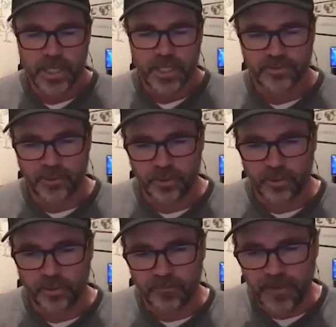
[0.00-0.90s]

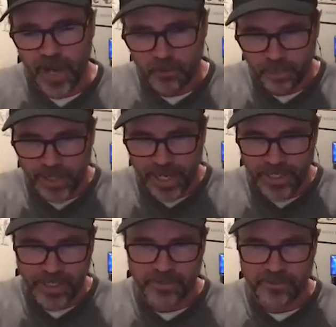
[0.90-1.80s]
So farm
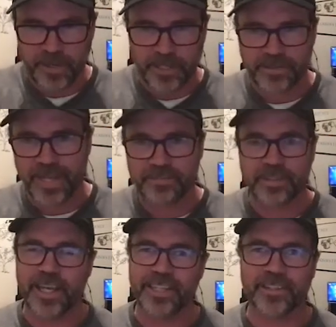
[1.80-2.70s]
planning is
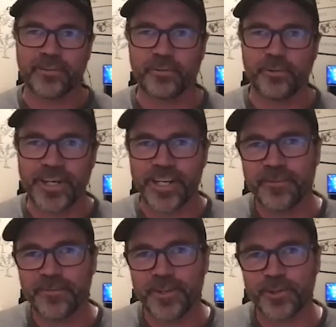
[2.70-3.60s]
fantastic as a
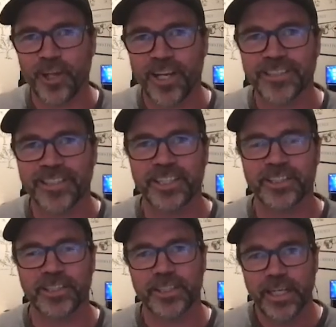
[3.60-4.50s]
3D
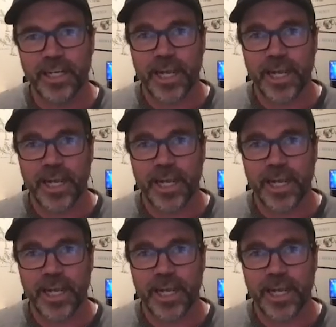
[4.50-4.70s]
visualization.